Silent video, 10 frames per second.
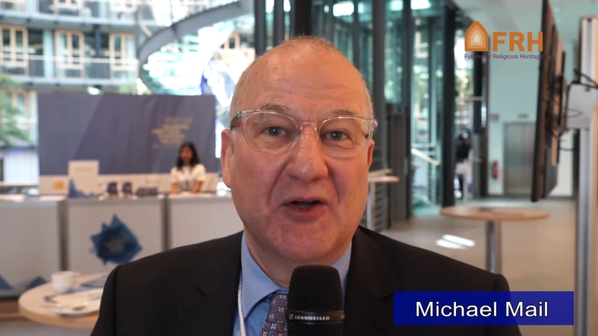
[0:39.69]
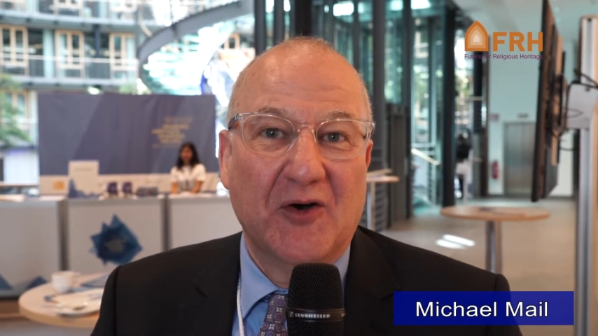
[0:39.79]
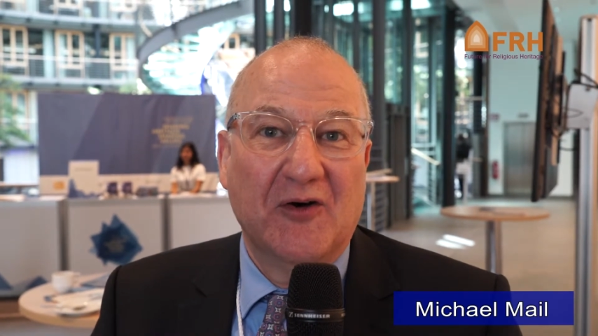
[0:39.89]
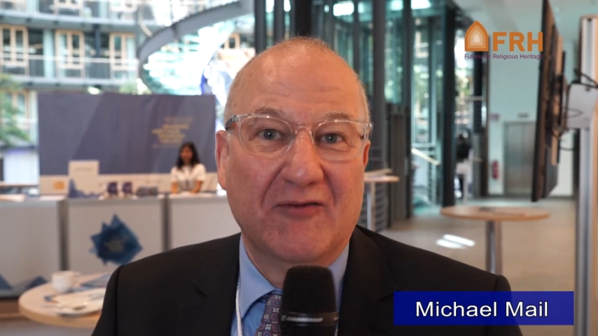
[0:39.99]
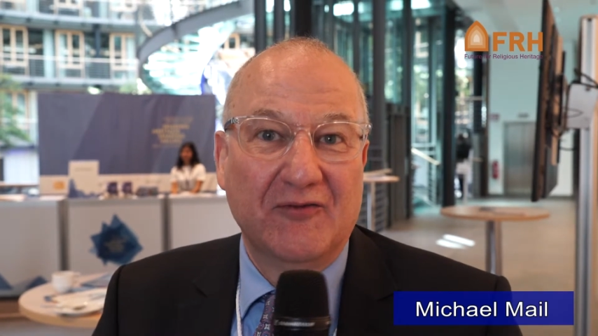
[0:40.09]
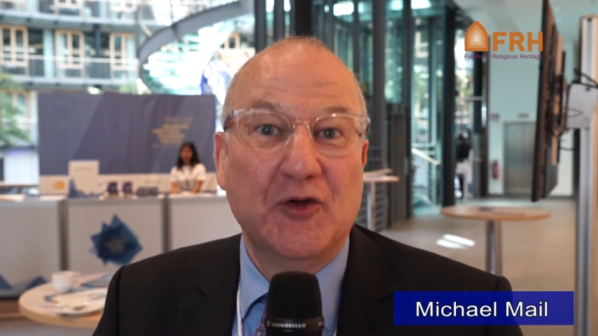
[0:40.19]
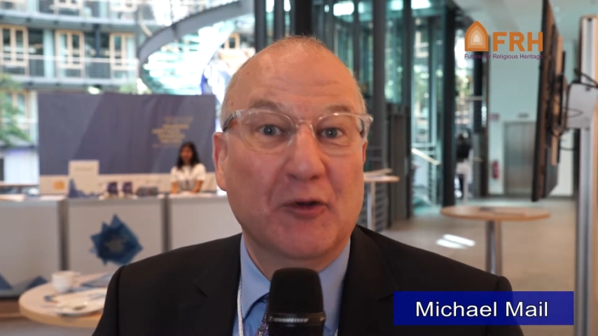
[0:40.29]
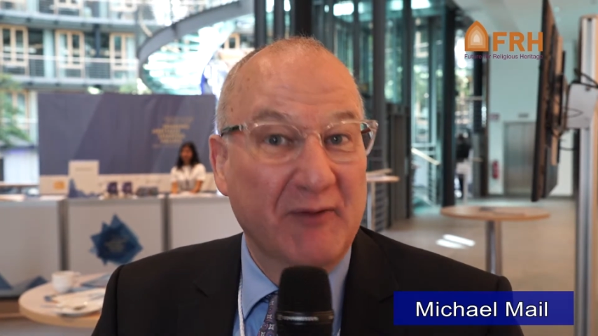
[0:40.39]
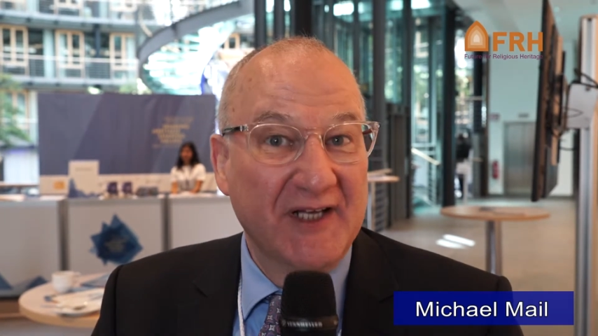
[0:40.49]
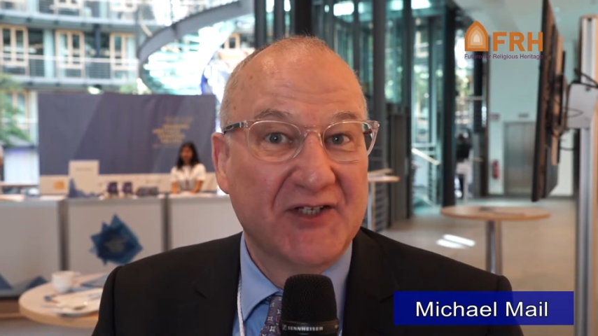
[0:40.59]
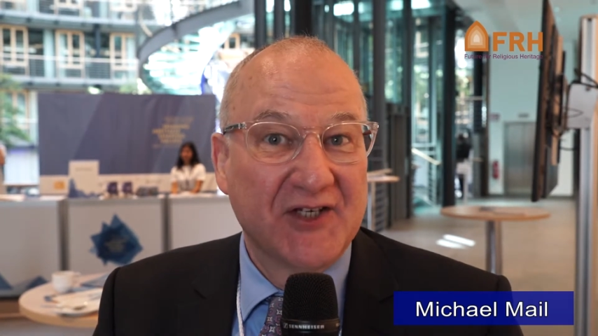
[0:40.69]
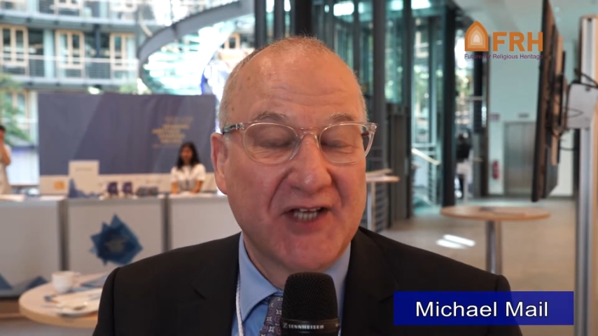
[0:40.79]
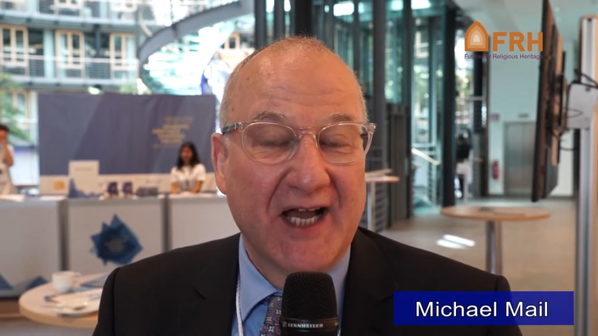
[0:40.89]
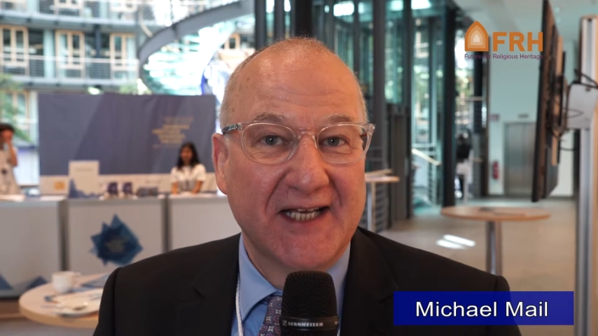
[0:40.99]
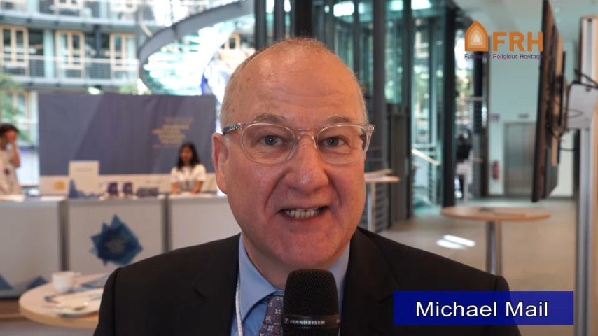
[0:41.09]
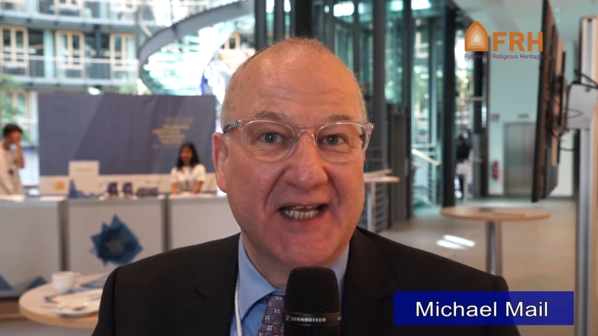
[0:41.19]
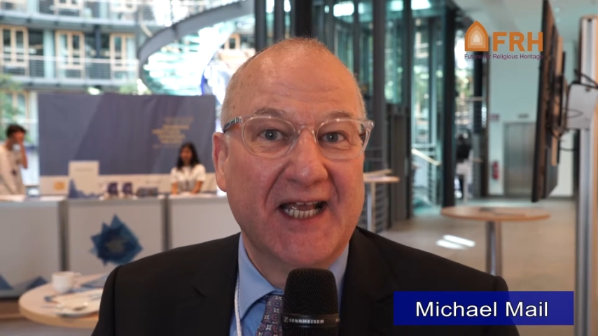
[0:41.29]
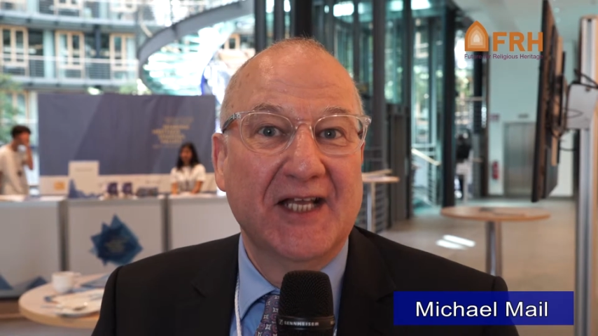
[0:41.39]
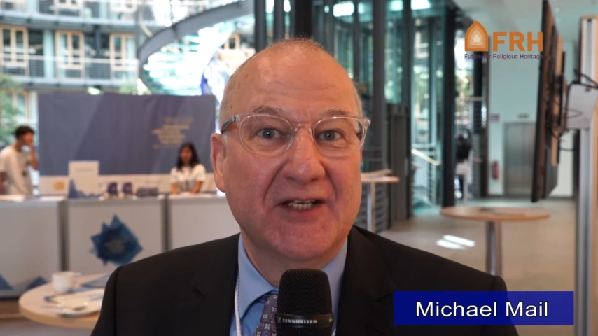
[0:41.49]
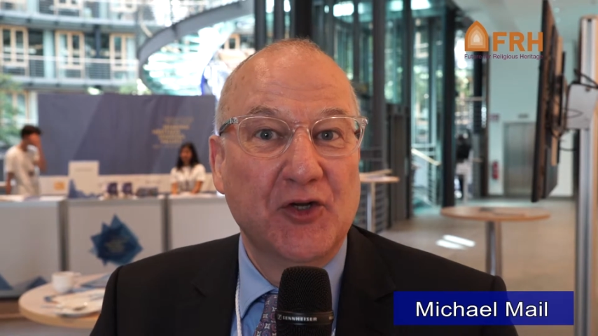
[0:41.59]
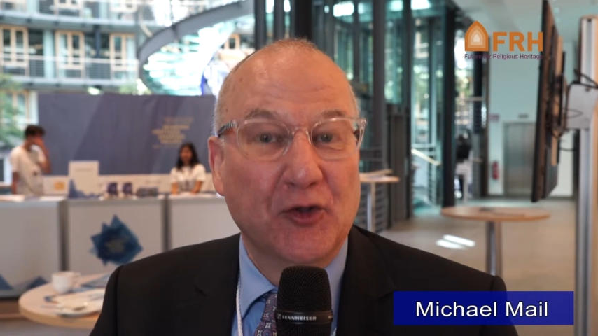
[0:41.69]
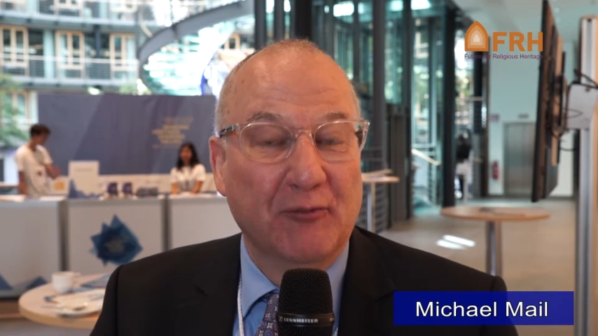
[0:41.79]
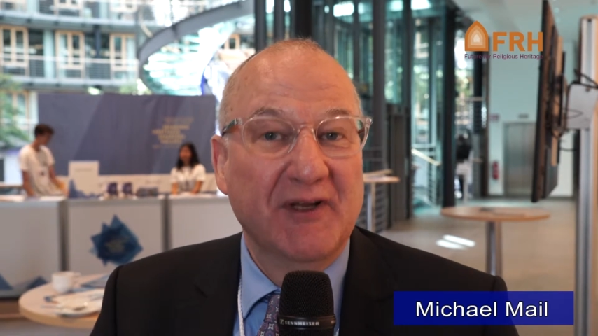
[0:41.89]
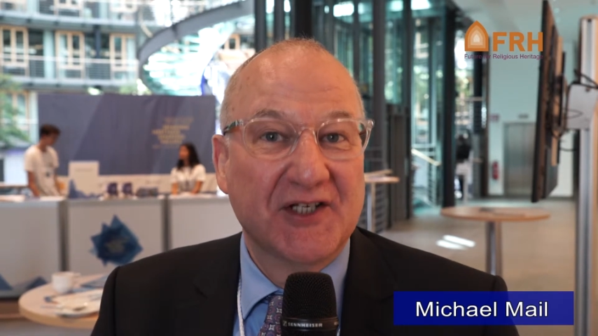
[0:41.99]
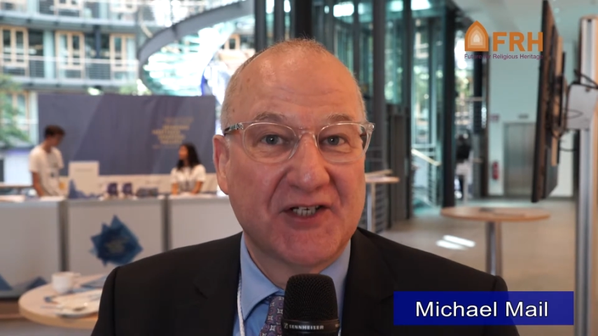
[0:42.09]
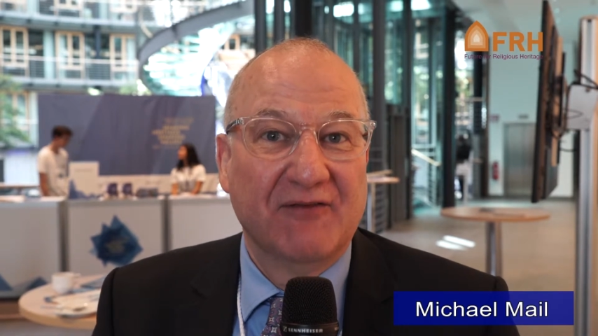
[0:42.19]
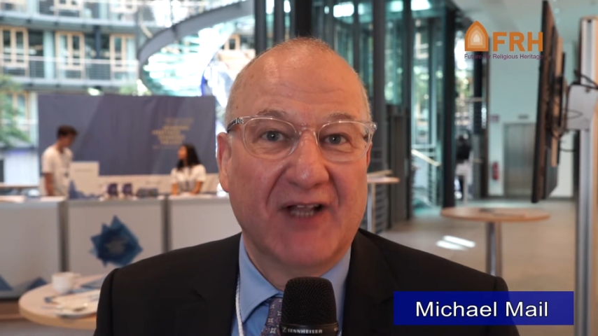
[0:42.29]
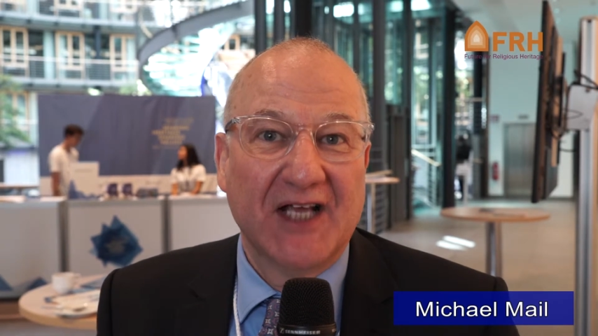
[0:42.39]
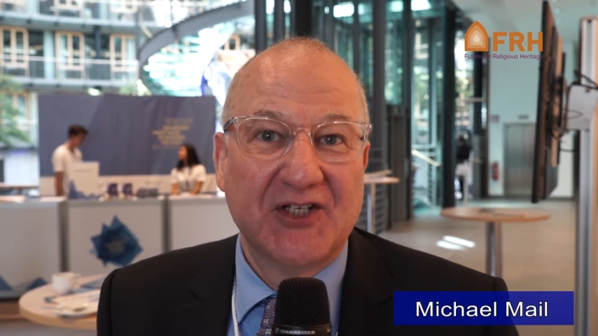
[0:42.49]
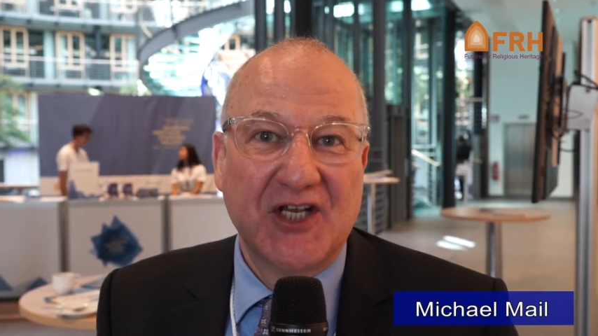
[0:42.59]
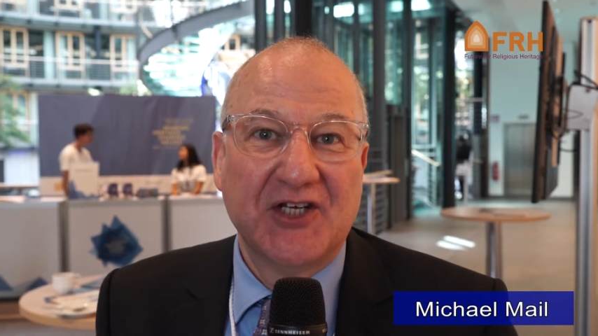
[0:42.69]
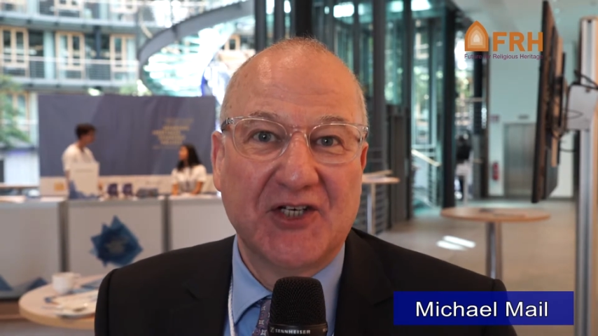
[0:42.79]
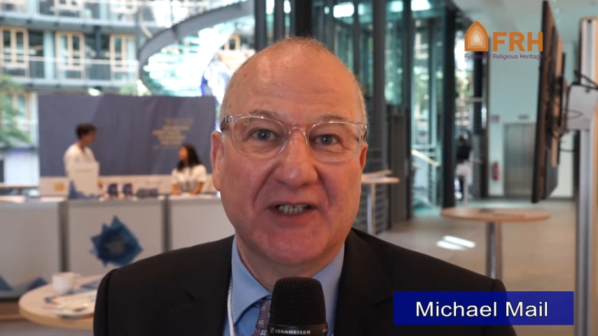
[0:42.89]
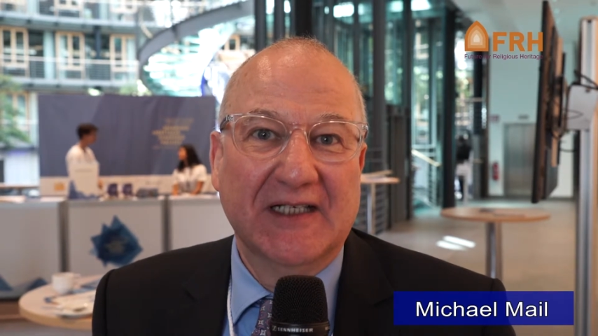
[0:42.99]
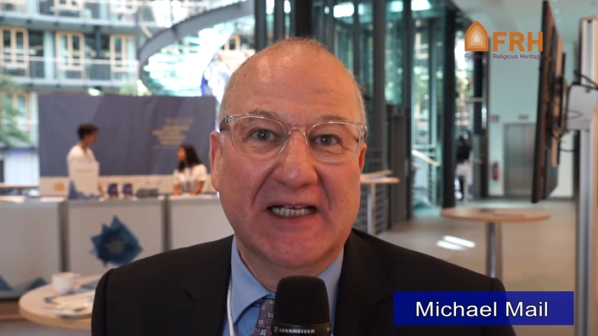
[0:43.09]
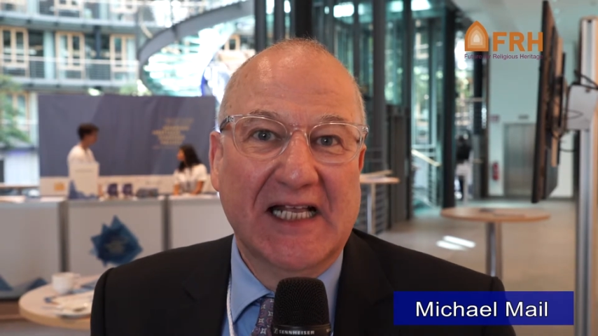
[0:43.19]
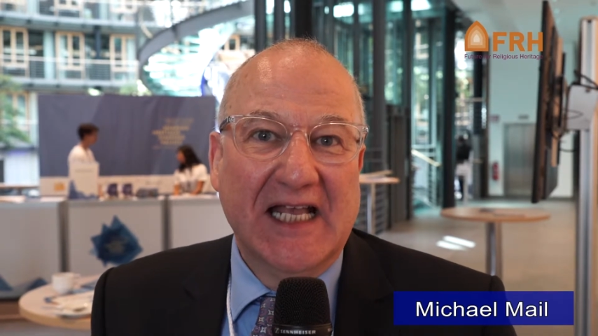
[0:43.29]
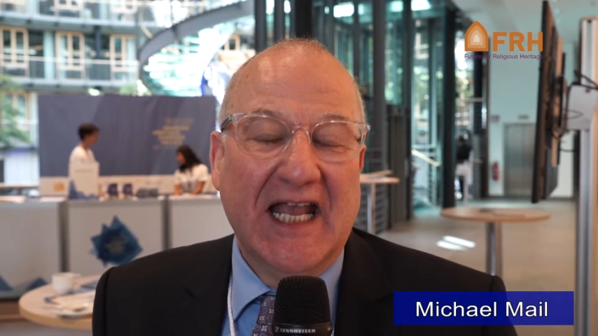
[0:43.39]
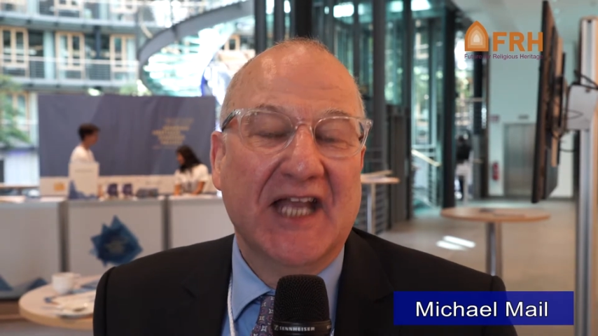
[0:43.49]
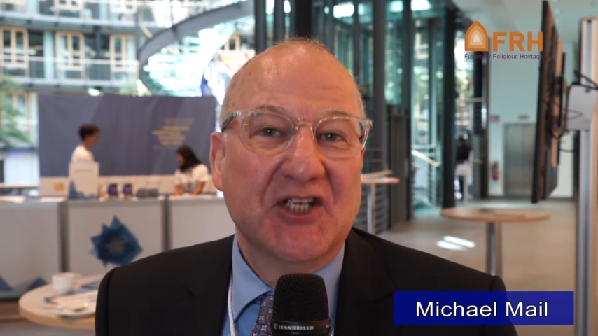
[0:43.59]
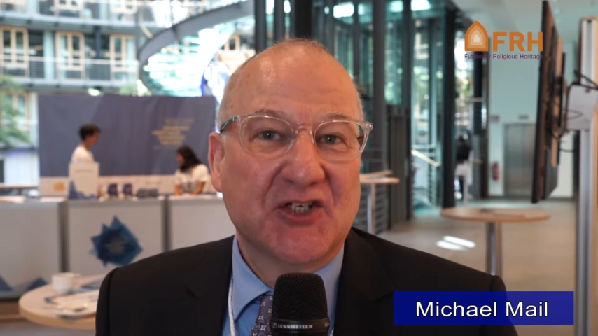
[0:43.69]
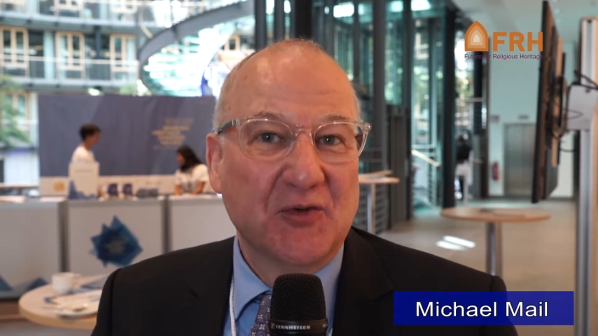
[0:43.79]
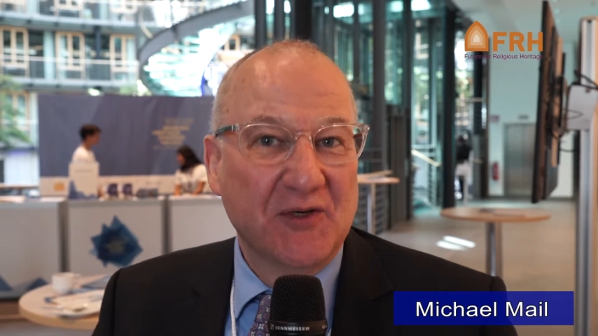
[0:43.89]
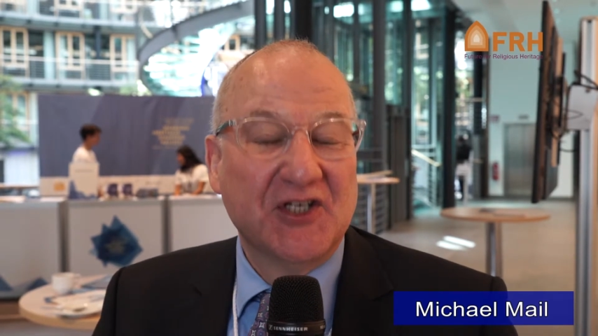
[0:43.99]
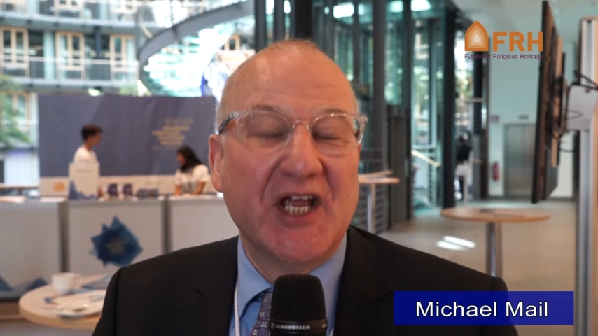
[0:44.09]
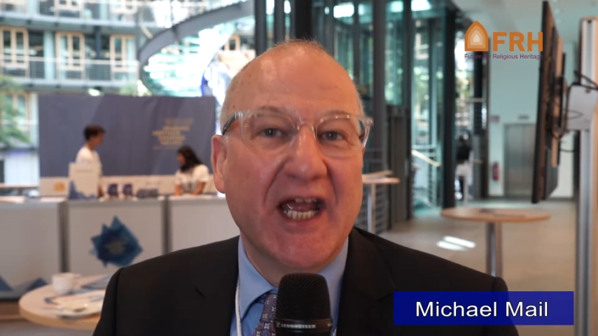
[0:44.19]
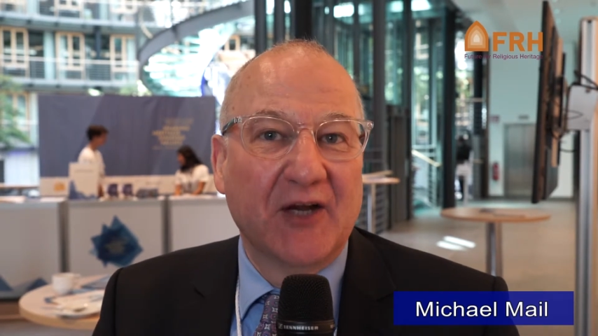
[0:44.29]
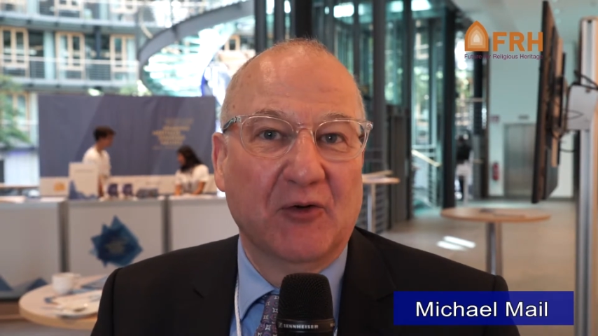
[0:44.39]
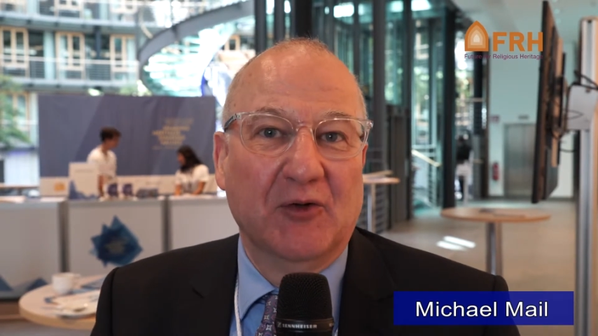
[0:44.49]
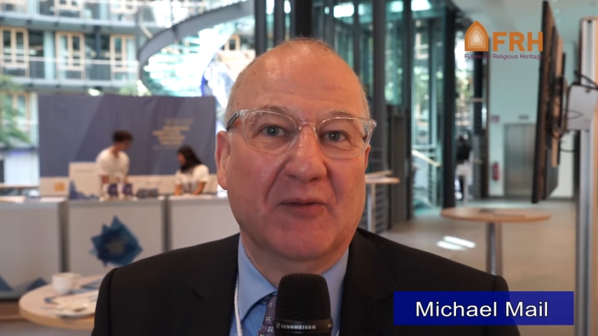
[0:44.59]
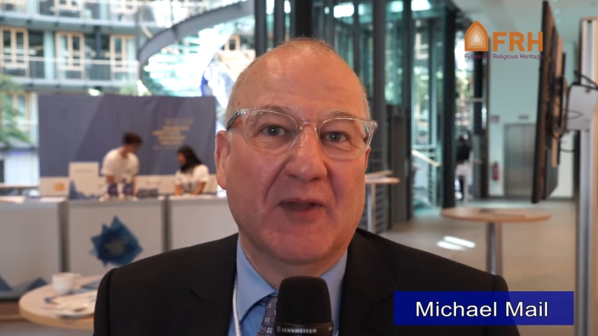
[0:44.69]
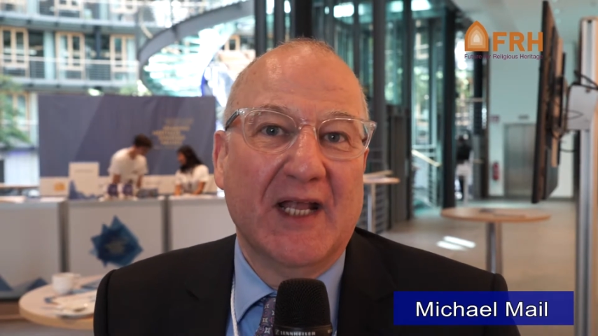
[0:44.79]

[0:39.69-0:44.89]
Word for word: of European society and European civilization. It is so integral.